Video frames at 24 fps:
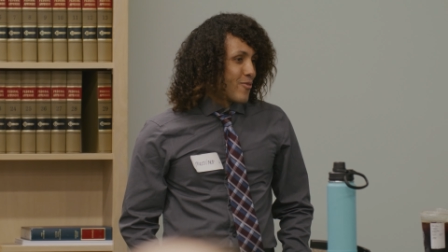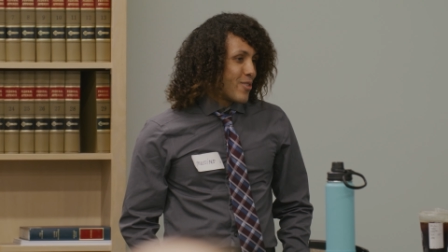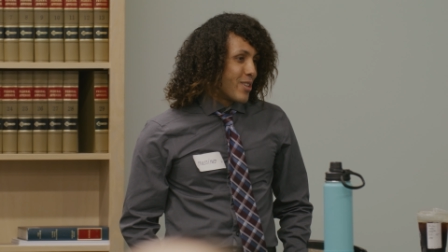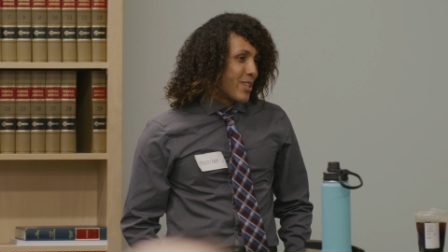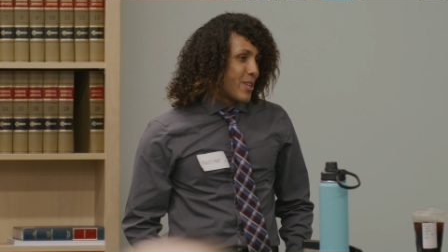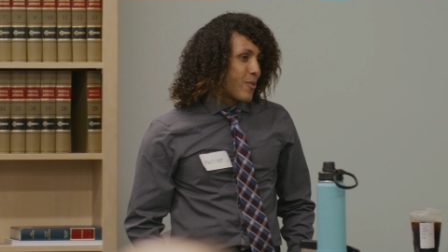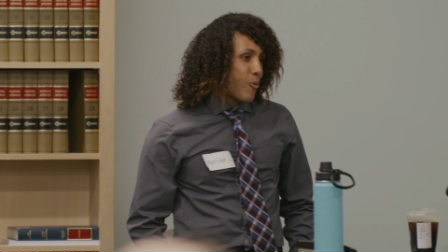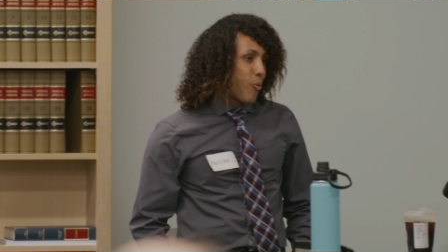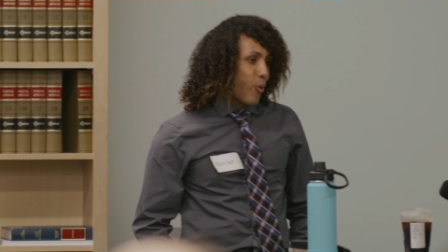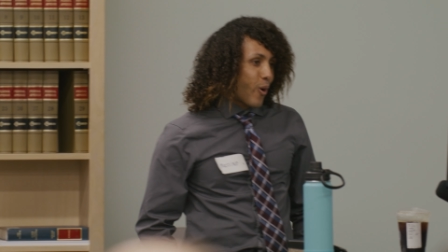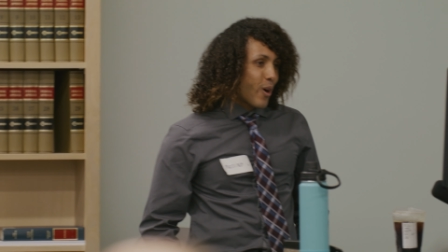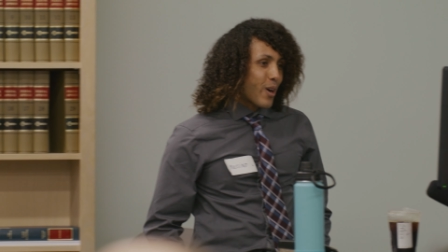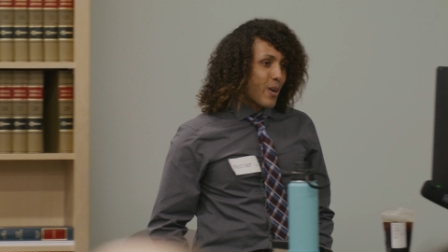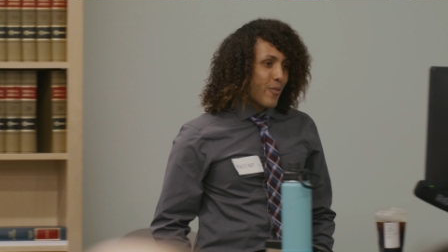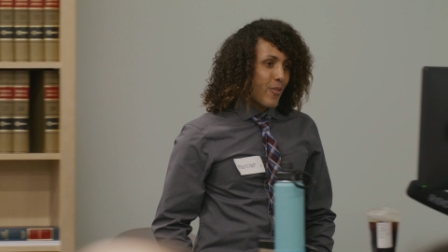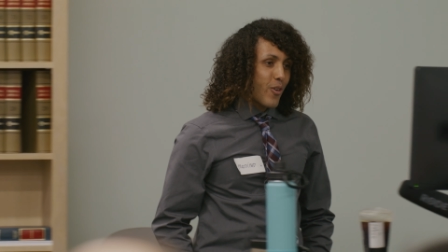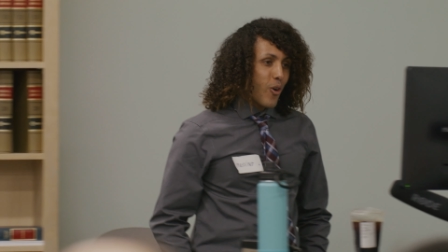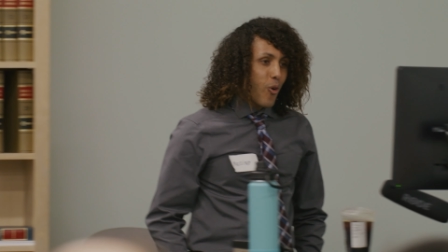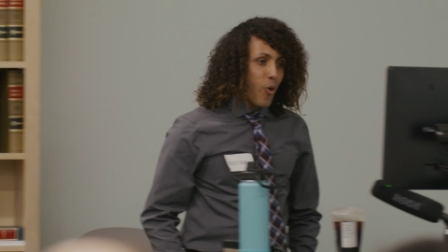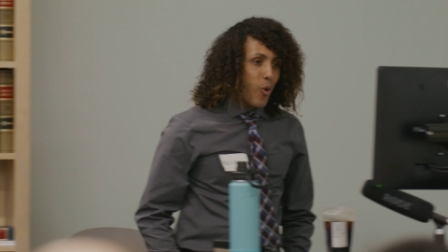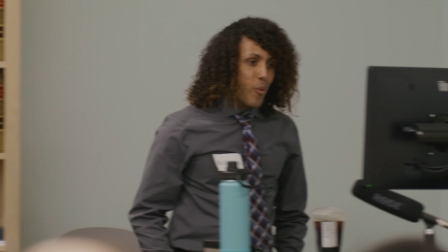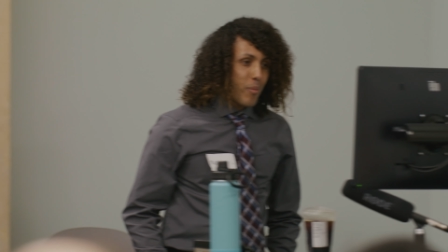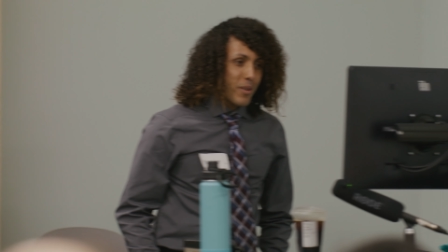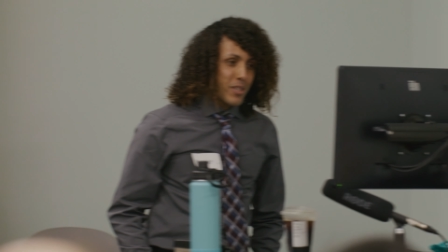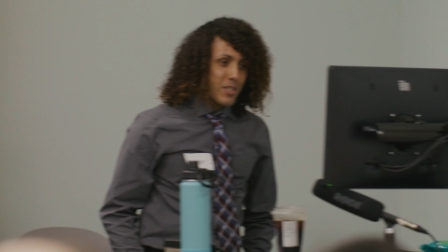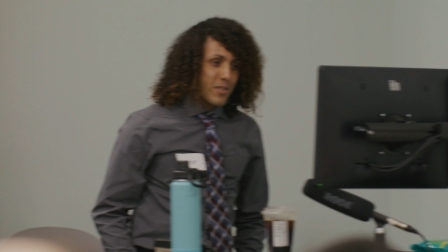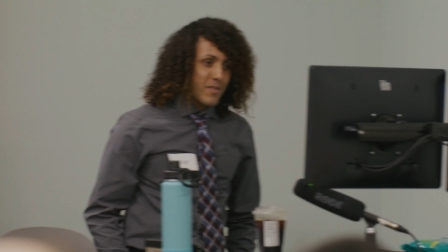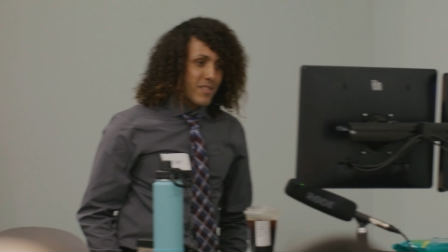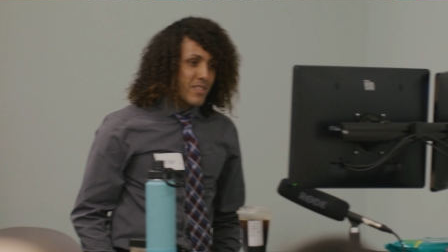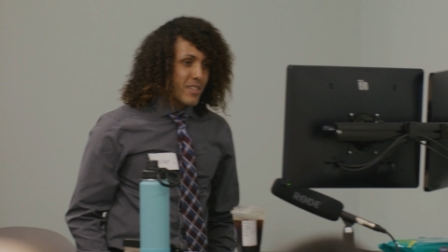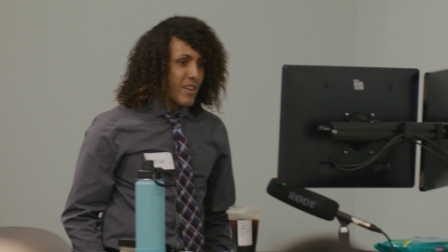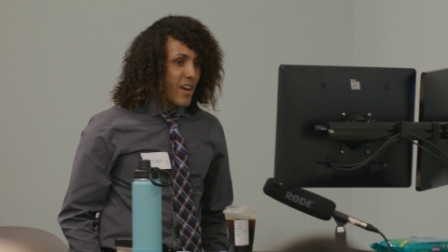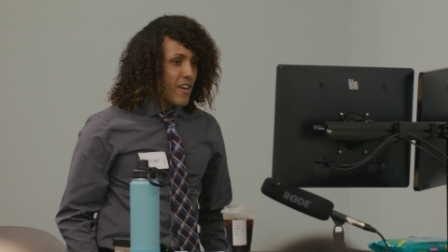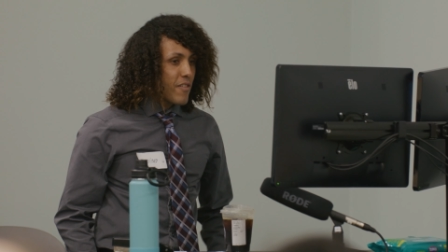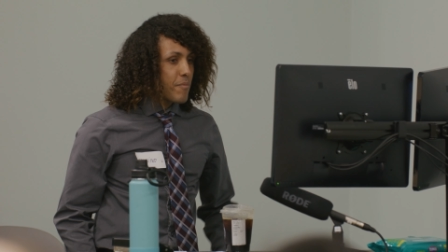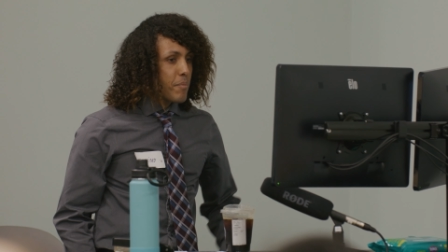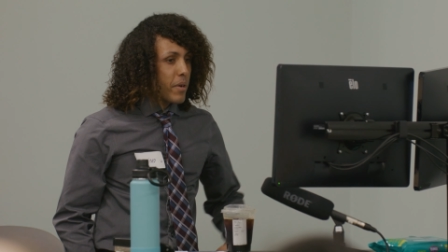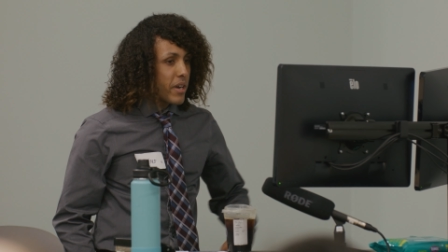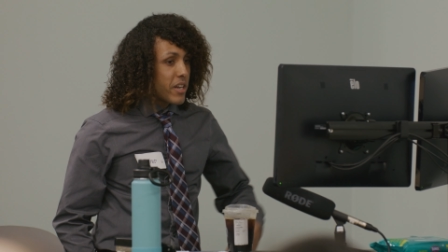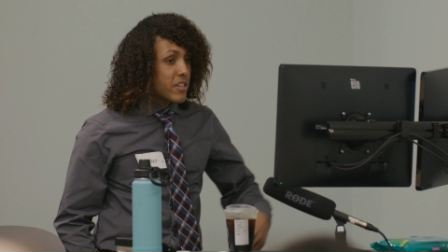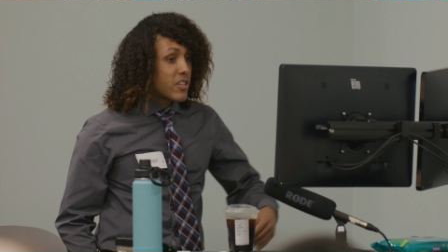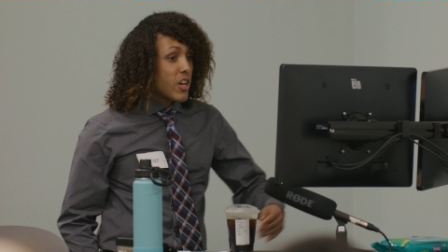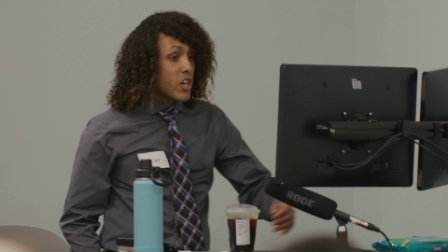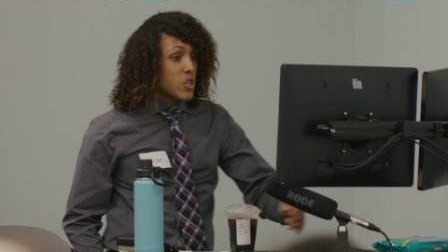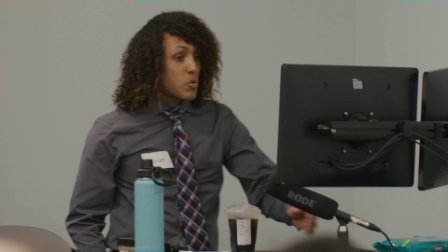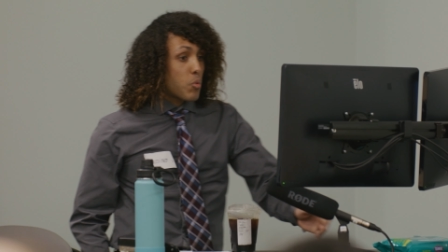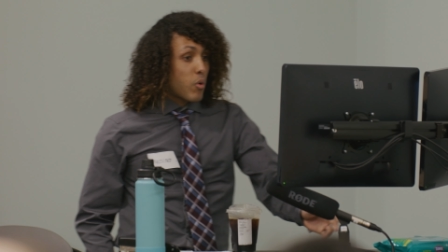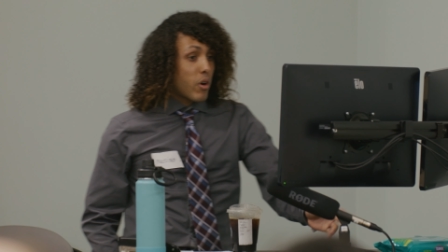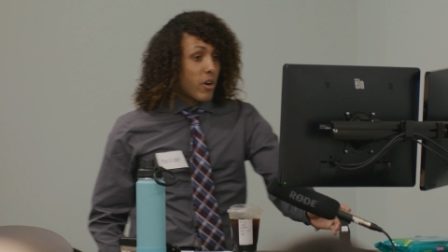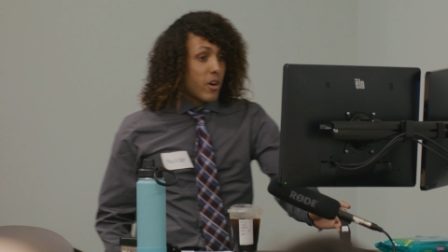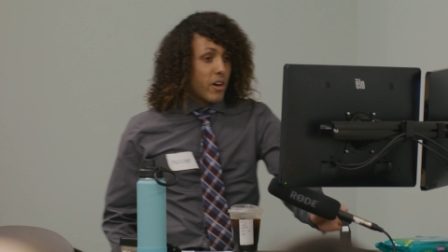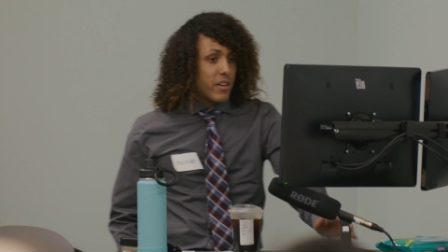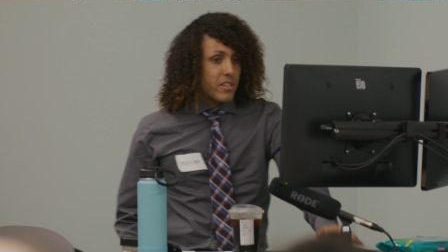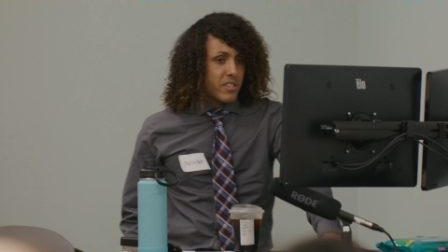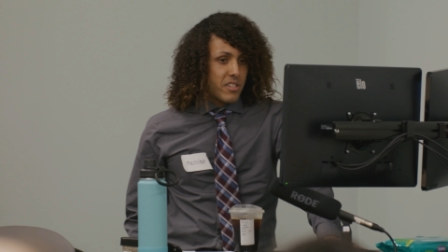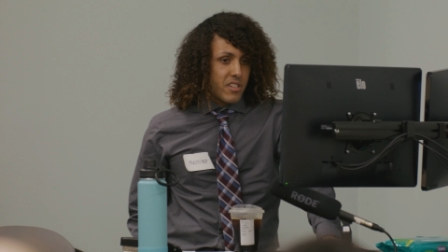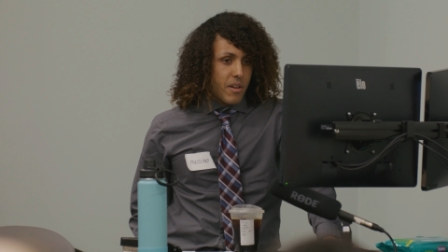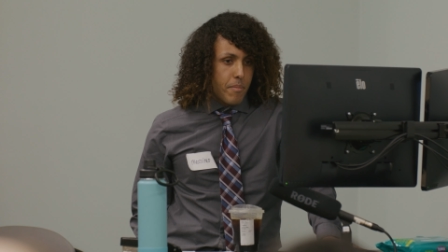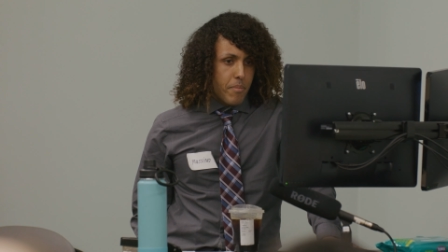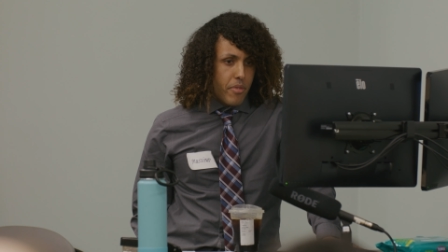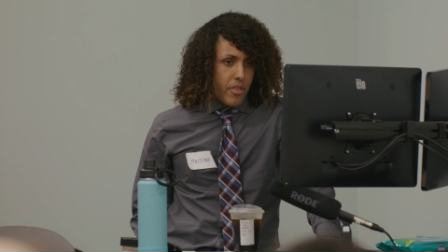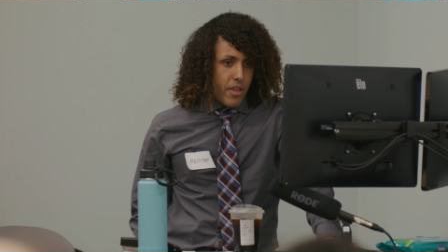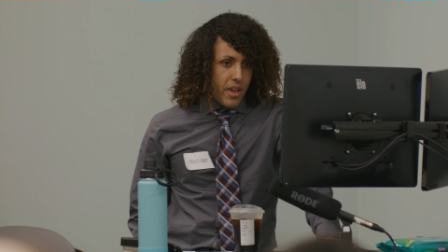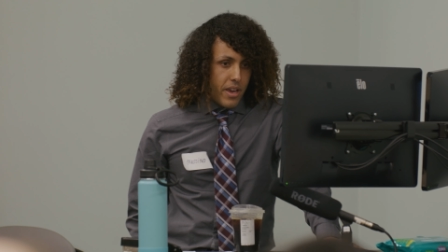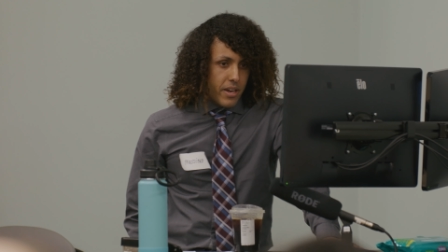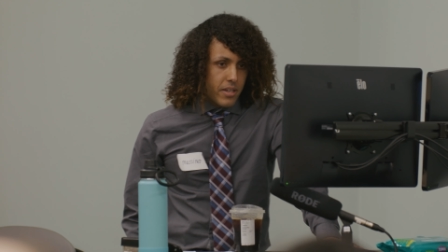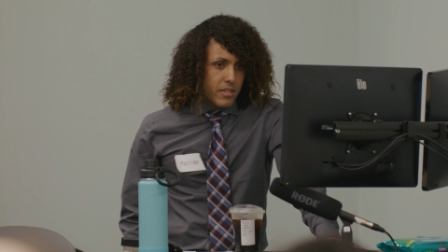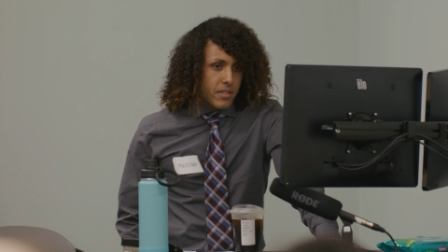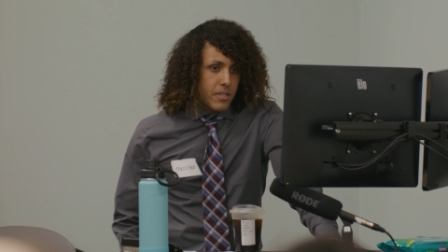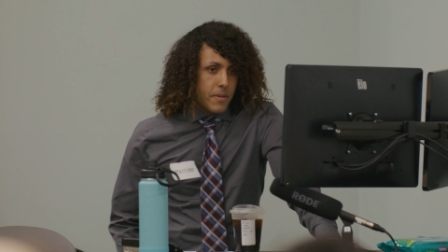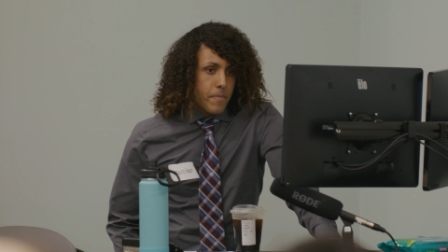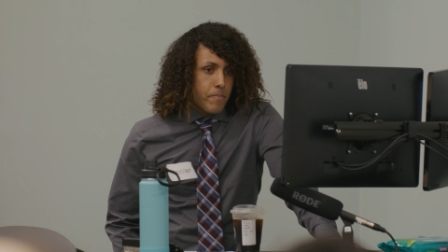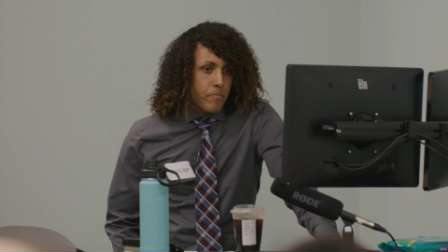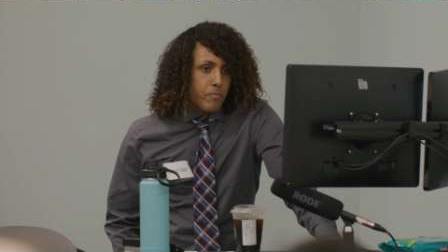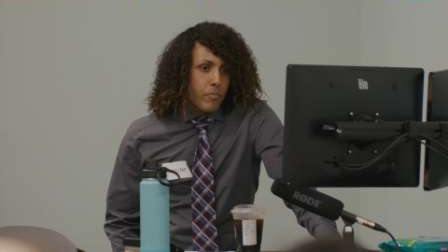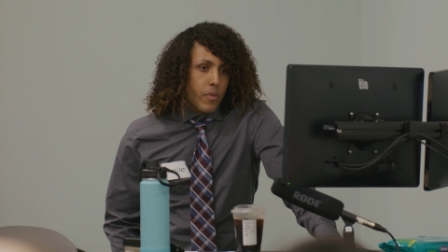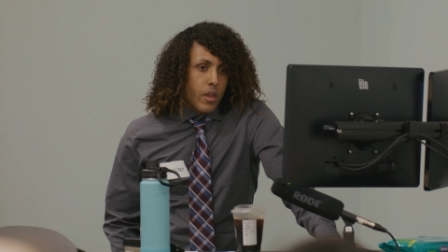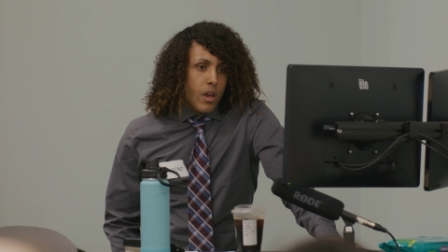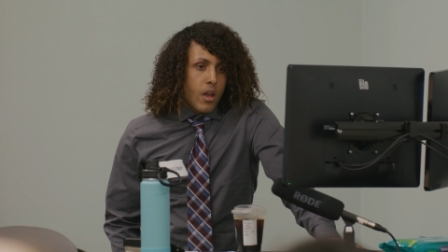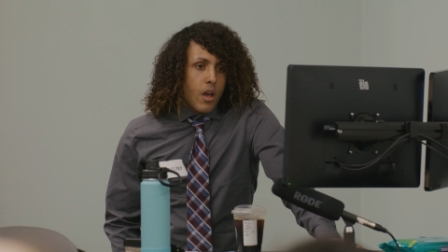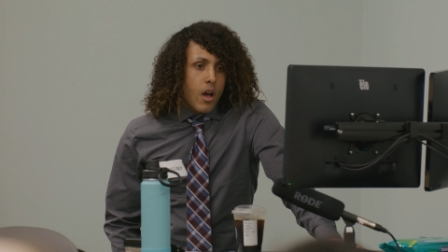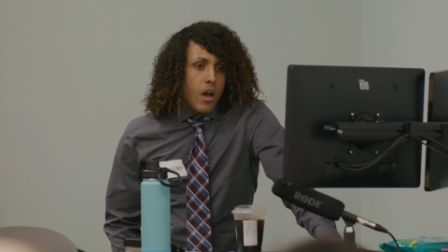really work for a whole bunch of stuff, but it does work on some things.